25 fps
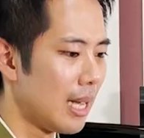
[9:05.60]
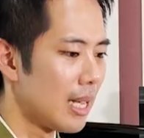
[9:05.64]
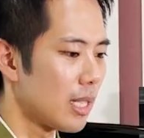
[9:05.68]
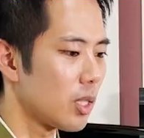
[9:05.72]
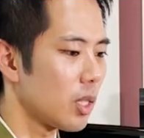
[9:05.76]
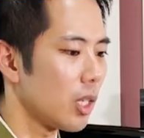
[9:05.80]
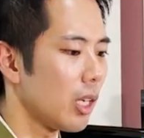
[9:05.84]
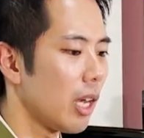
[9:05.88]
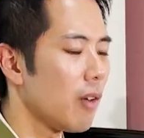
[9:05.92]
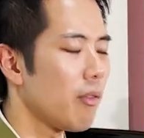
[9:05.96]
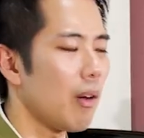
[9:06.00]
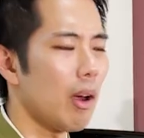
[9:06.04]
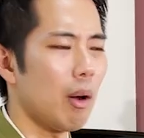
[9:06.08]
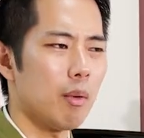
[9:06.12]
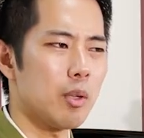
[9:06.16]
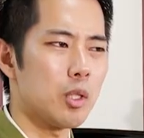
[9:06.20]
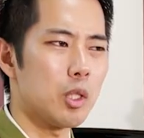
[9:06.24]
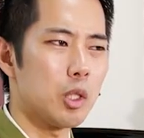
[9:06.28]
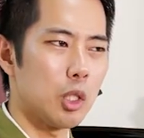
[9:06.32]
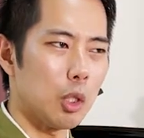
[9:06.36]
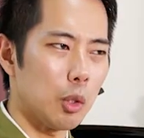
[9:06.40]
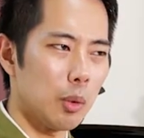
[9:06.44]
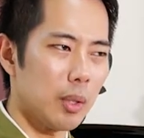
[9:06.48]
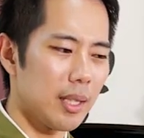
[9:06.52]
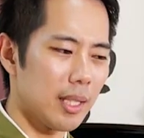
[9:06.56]
So if I was
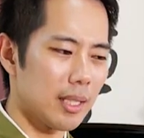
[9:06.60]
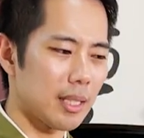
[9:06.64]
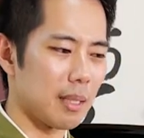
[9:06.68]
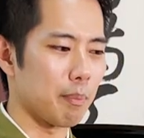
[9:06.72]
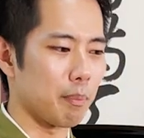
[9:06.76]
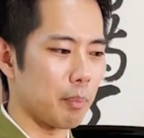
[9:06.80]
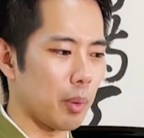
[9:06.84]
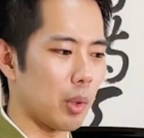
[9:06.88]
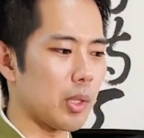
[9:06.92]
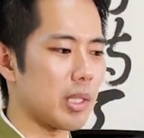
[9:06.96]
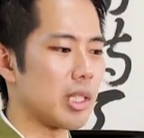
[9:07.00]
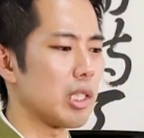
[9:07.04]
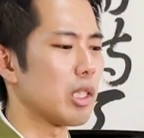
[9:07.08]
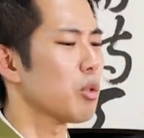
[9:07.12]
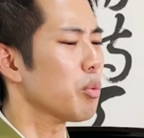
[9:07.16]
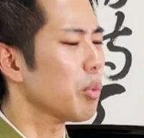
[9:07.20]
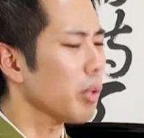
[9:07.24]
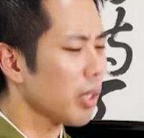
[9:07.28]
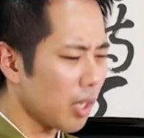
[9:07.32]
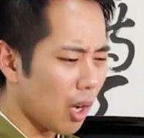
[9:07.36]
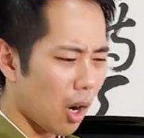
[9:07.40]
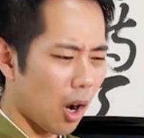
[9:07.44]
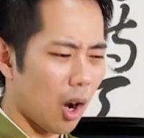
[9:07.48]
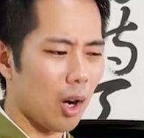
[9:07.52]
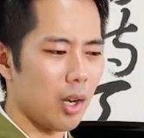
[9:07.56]
doing this in person, it's really
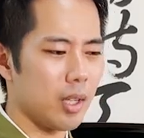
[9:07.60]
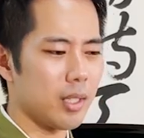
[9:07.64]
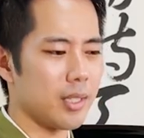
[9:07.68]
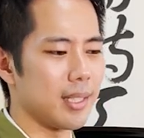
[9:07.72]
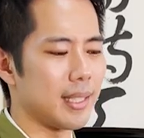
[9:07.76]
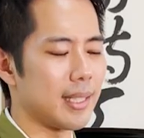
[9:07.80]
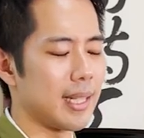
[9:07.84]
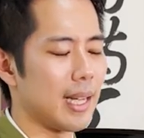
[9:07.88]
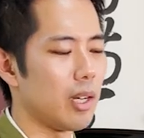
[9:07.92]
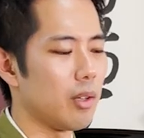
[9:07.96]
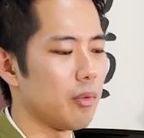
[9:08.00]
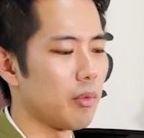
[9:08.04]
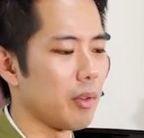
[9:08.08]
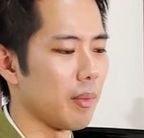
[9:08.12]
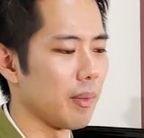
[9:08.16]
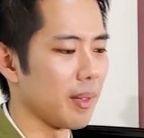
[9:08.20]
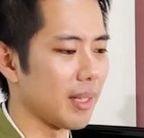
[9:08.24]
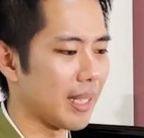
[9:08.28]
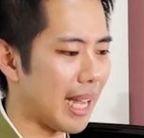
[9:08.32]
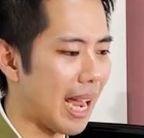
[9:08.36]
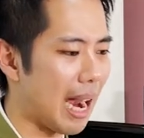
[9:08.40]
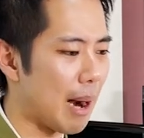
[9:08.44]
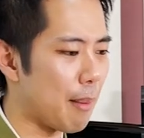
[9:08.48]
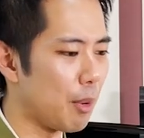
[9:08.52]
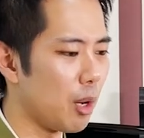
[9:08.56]
hard to tell from the
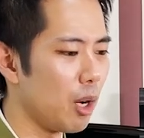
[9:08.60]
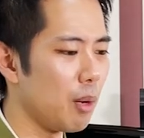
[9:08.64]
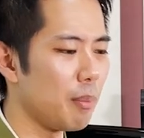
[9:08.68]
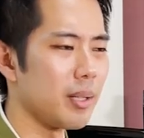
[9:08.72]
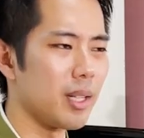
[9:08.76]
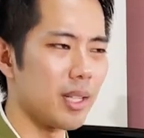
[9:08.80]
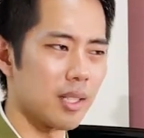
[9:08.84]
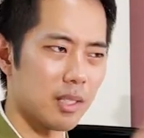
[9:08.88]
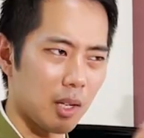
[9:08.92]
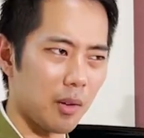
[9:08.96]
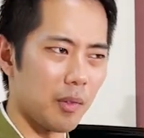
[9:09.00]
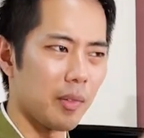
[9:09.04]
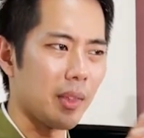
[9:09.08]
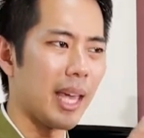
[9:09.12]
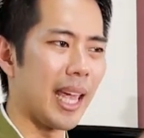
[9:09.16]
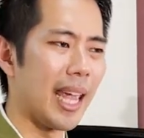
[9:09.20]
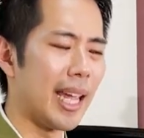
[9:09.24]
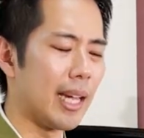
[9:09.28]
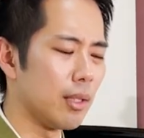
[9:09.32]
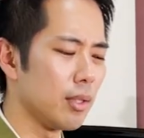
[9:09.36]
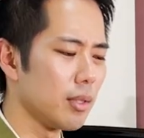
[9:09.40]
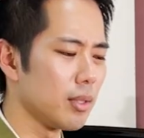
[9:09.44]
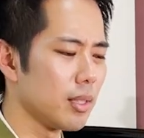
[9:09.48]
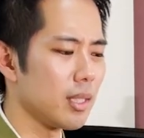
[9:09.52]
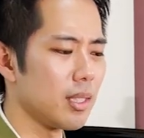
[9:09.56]
camera because all the
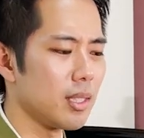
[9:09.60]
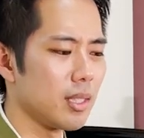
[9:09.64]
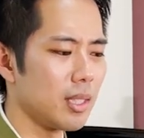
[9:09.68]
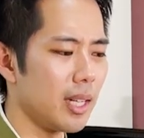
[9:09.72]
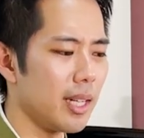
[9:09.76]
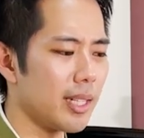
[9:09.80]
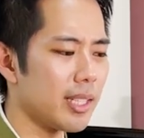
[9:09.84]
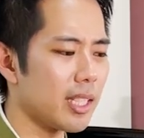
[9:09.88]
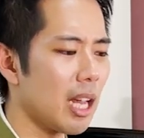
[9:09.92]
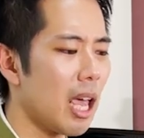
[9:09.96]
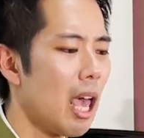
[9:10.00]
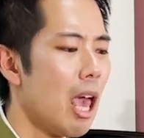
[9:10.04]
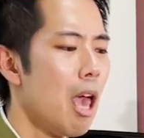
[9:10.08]
angles and such,